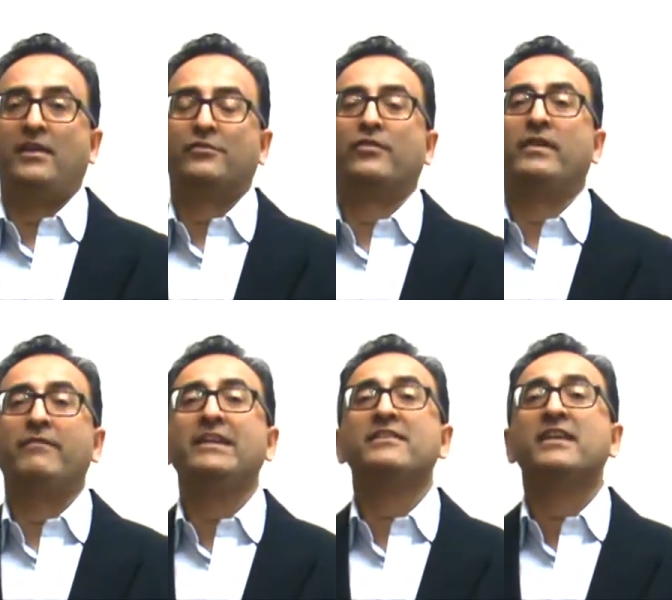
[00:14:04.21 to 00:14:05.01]
So
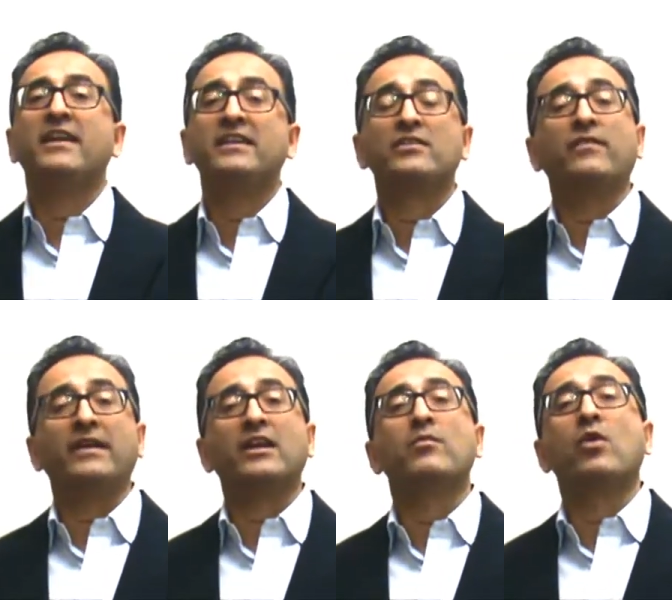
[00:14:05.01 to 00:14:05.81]
when we say risk
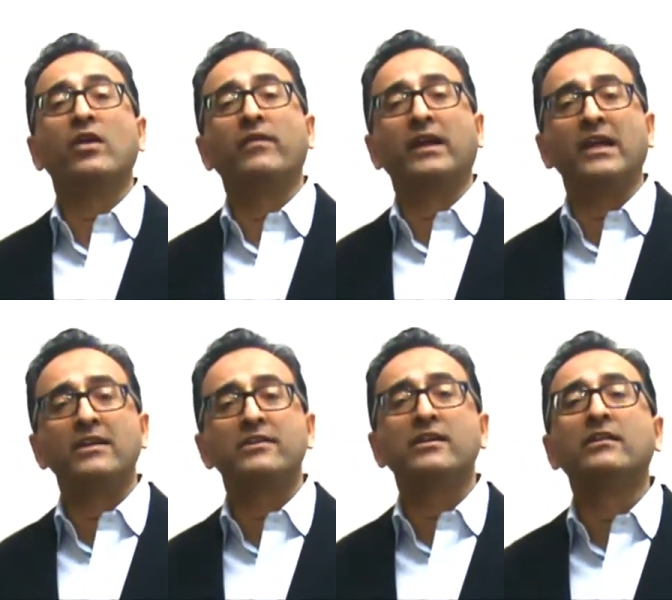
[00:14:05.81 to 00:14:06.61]
factor
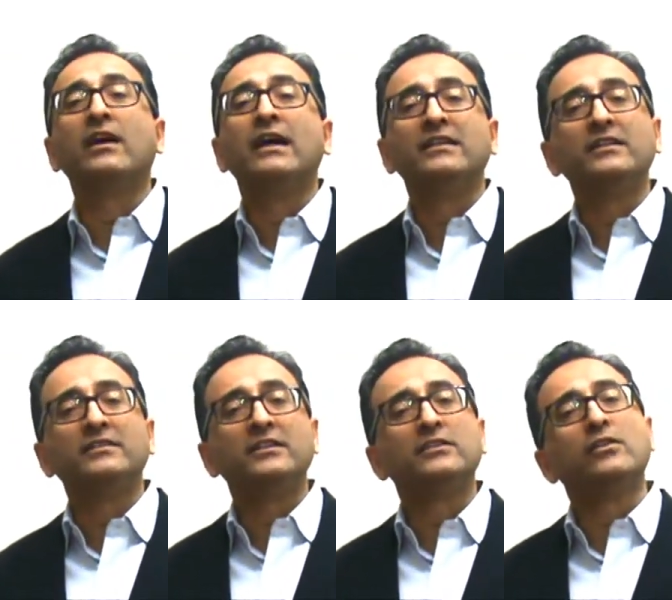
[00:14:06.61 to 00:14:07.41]
modification,
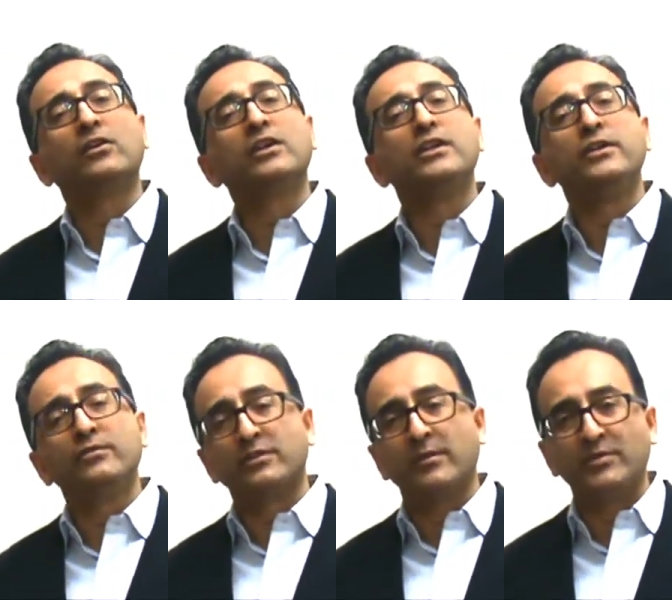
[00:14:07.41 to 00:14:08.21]
this is not a
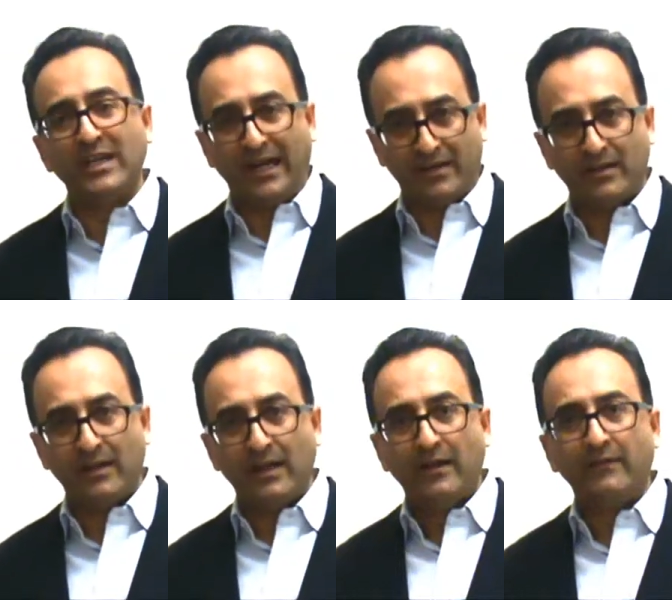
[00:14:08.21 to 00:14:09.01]
new subject.
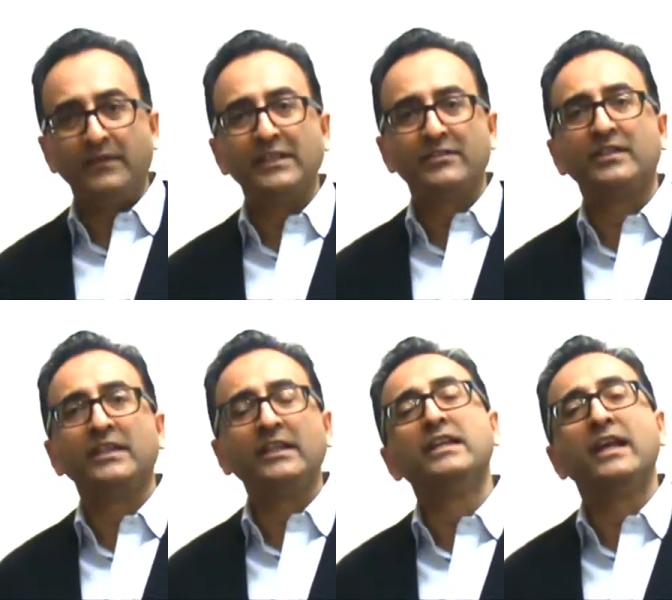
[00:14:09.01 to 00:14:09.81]
We
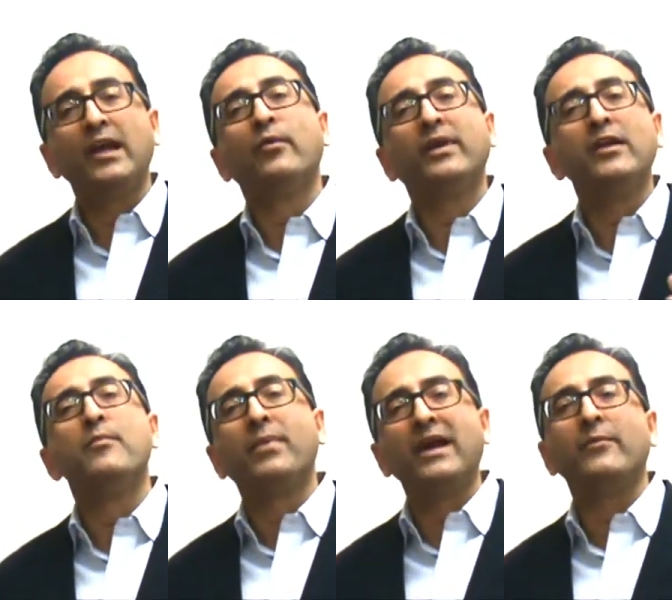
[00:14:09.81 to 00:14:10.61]
see in every
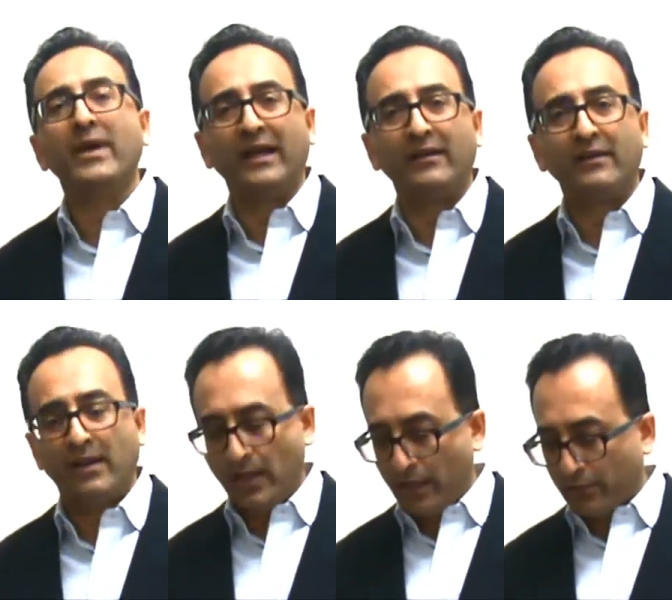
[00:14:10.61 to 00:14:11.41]
impairment.
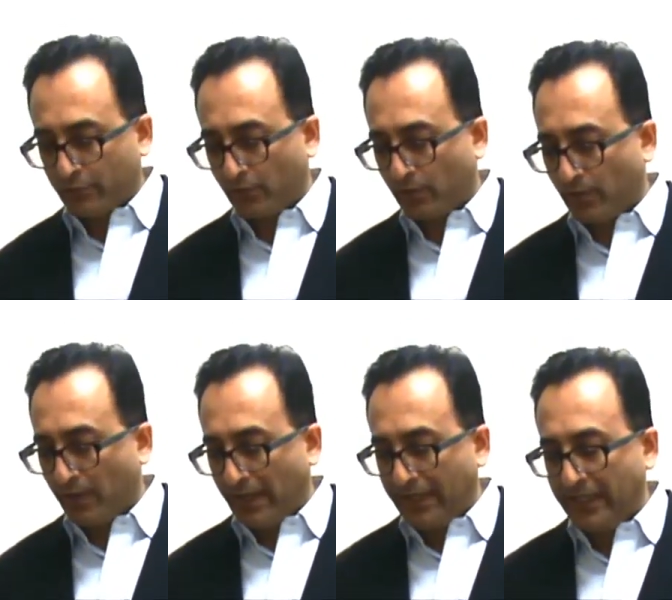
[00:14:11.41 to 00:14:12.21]

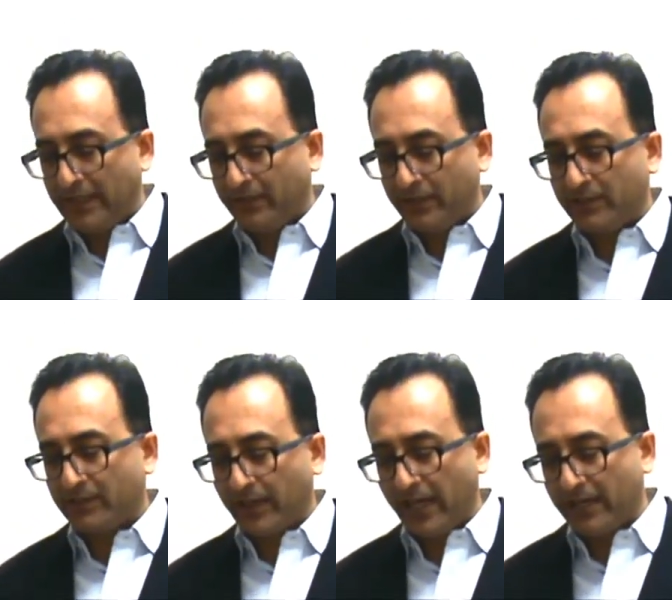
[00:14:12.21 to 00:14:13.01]
So in
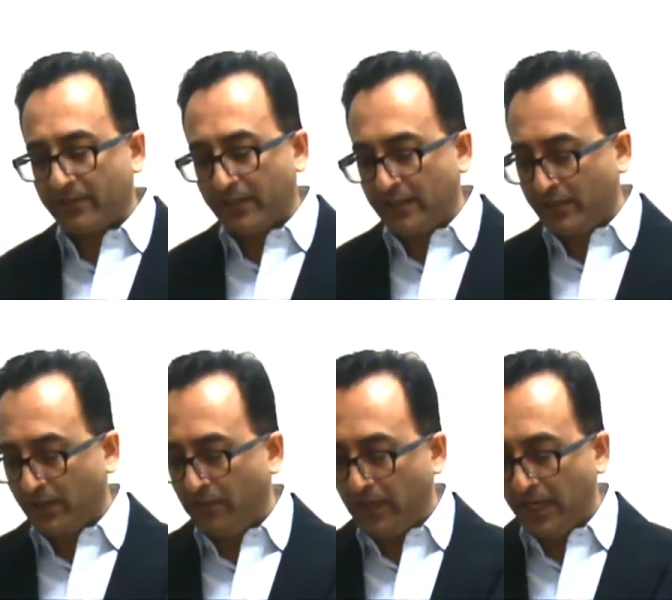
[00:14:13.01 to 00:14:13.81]
this case, in
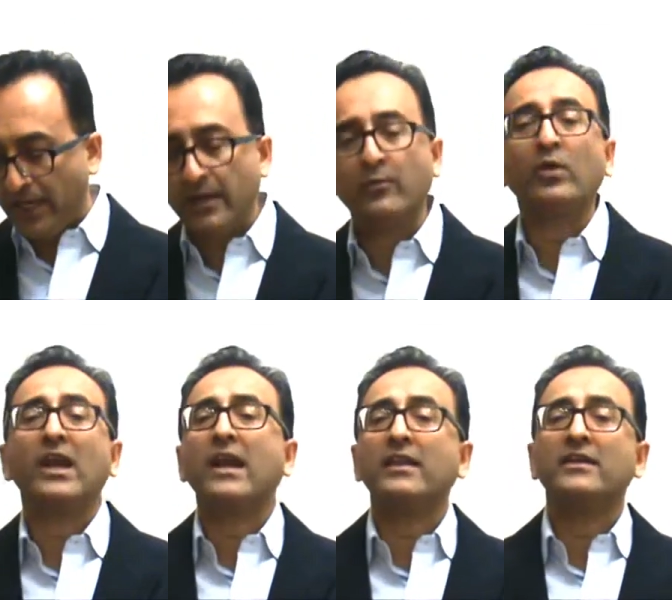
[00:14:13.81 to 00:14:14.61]
CVA,
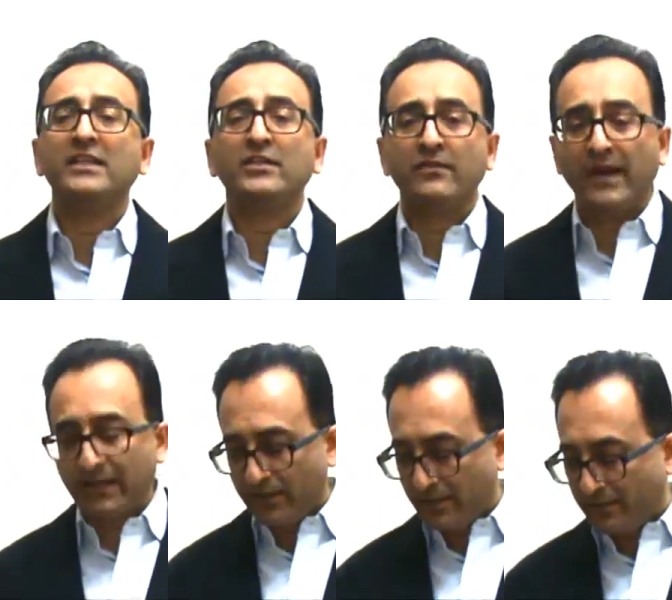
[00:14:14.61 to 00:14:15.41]
what are the risk
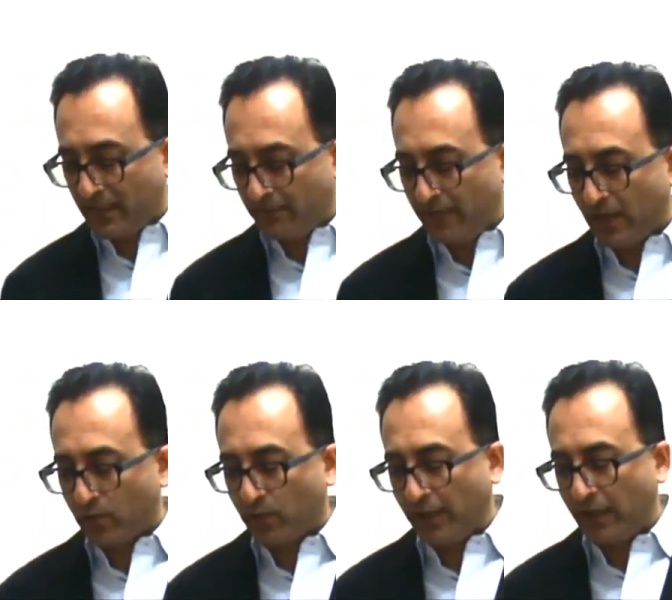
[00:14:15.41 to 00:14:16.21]
factors that we are
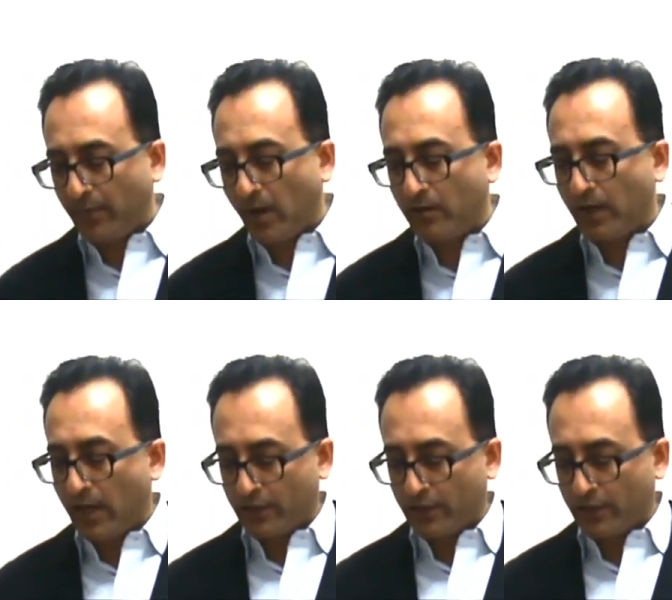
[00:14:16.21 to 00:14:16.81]
talking about?